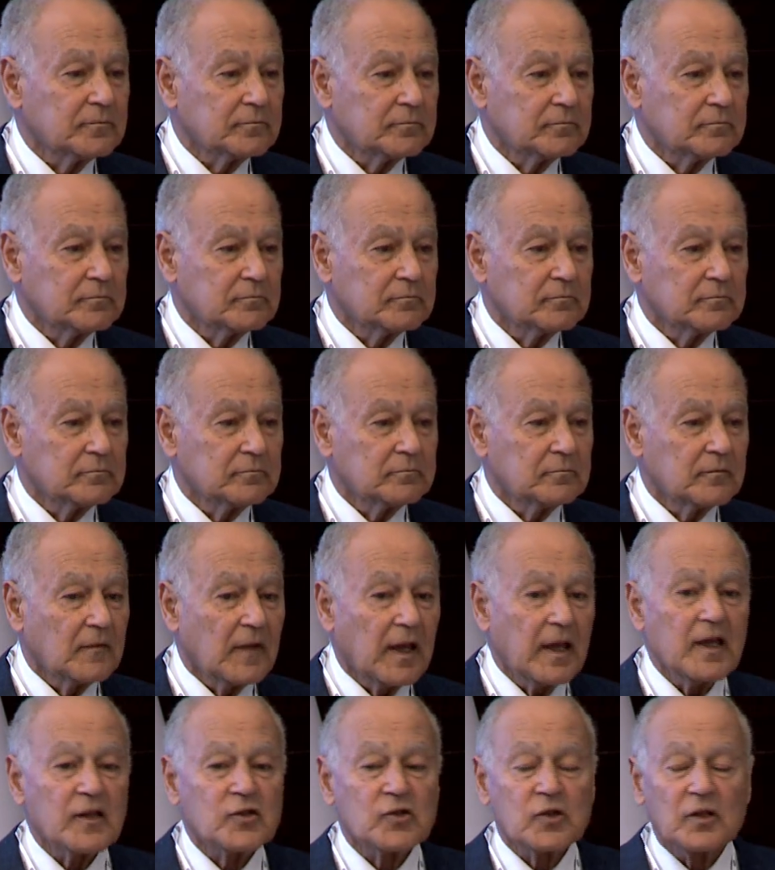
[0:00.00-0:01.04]
character,
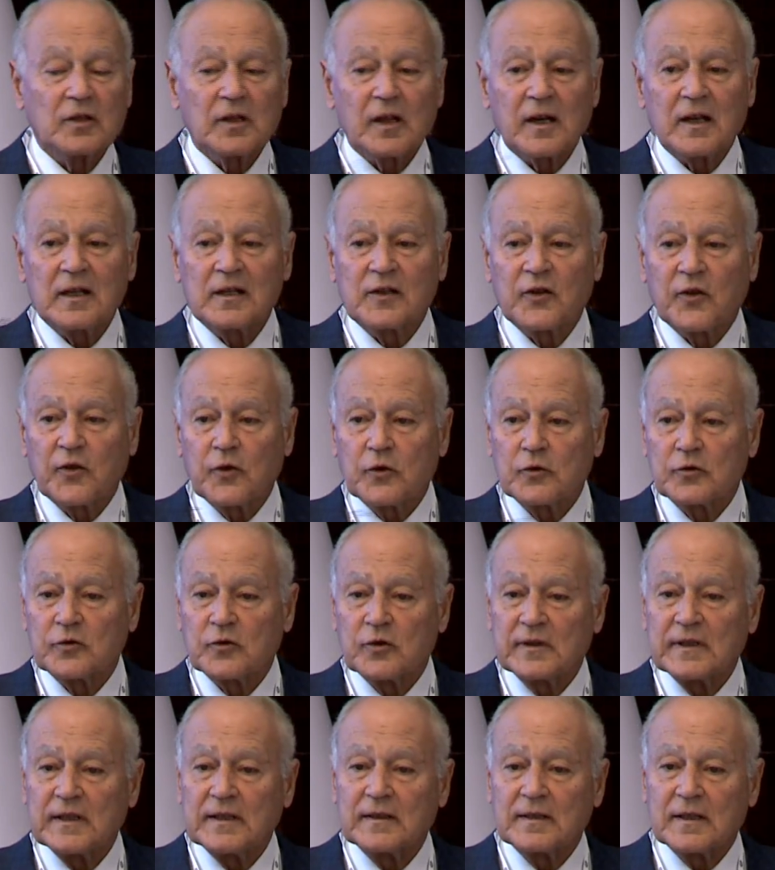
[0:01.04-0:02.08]
general
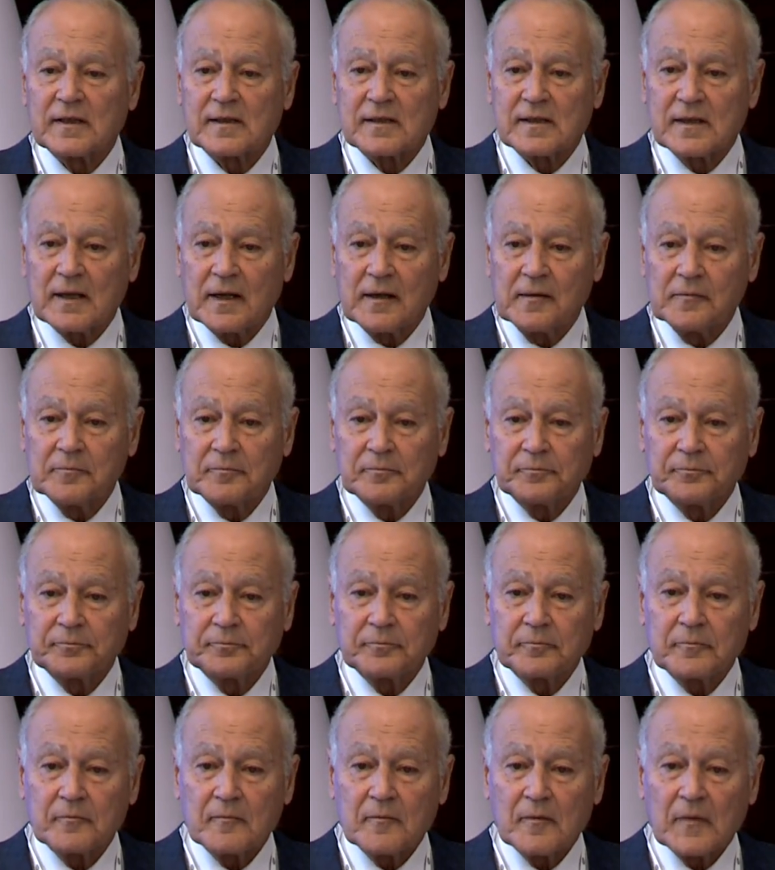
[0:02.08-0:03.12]
mythical creature,
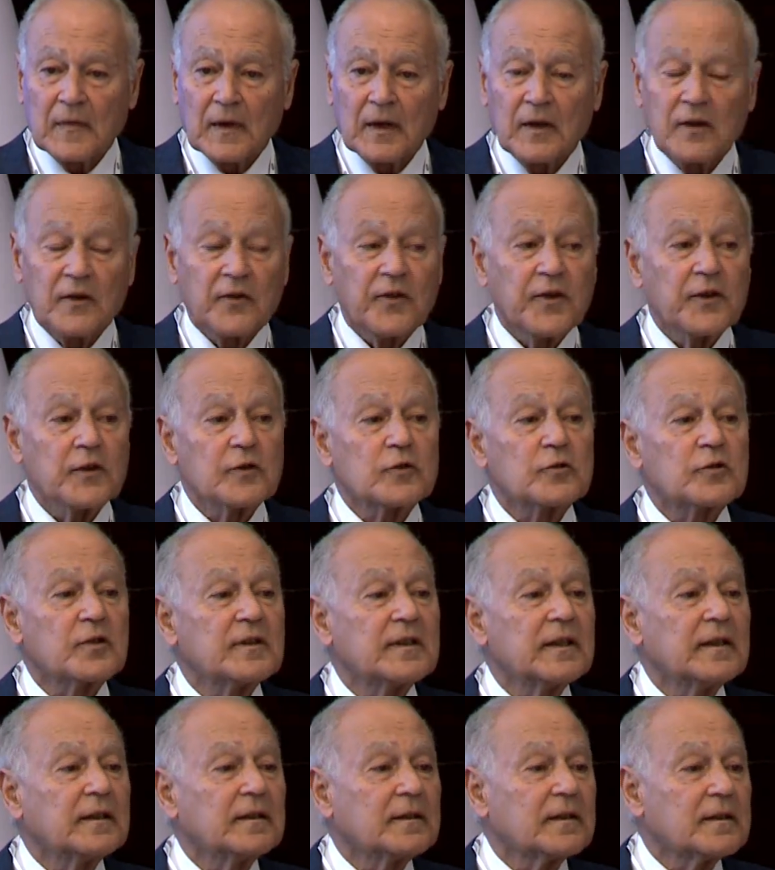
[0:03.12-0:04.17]
General
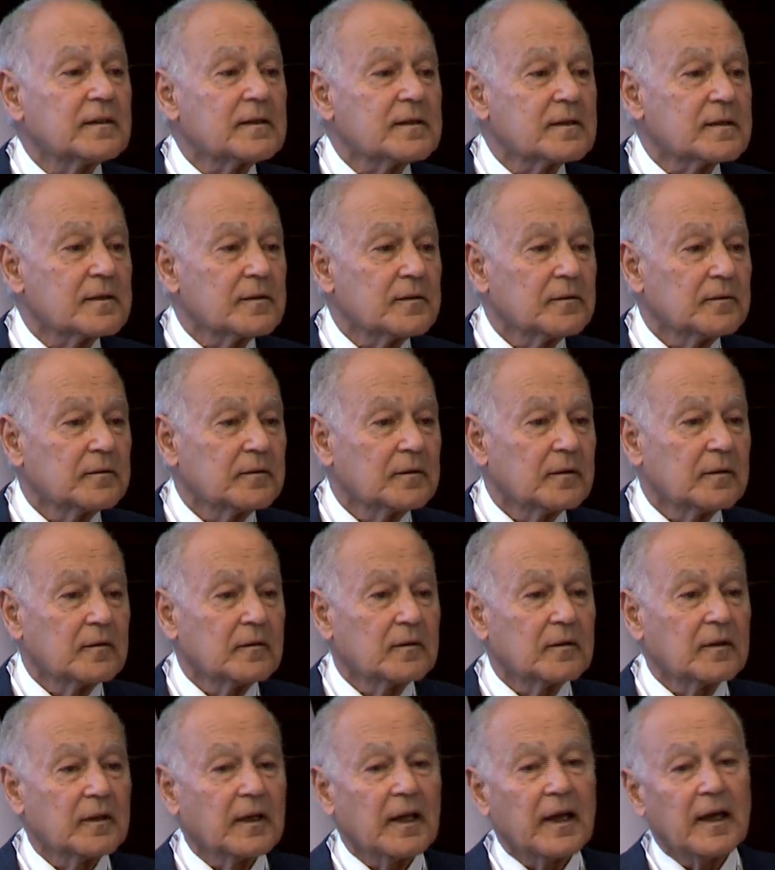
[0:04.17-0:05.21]
Theodotus,
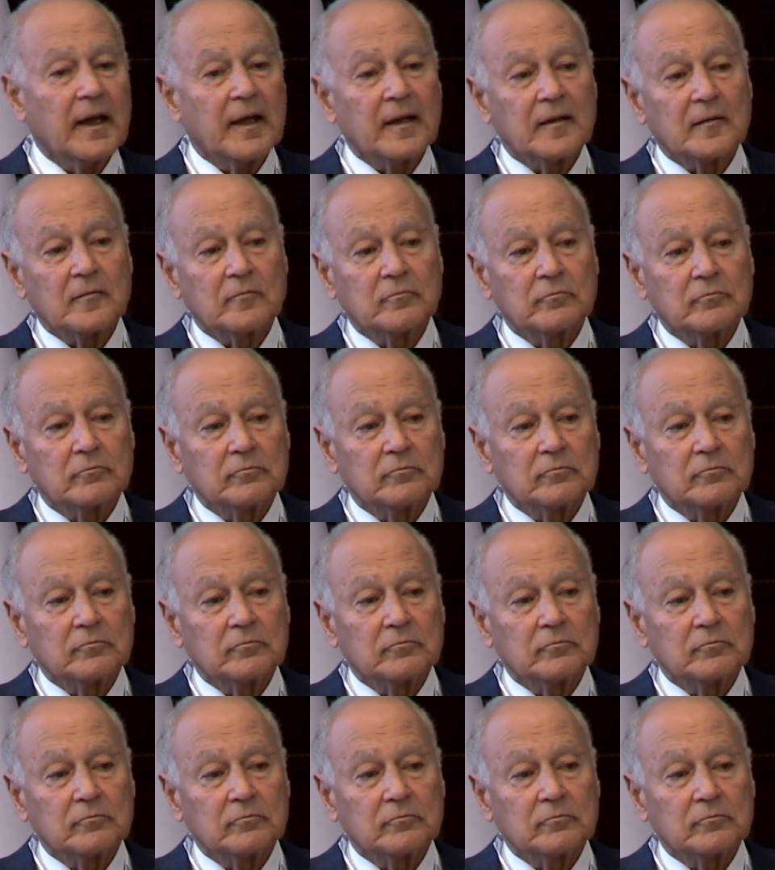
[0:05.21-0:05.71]
which is a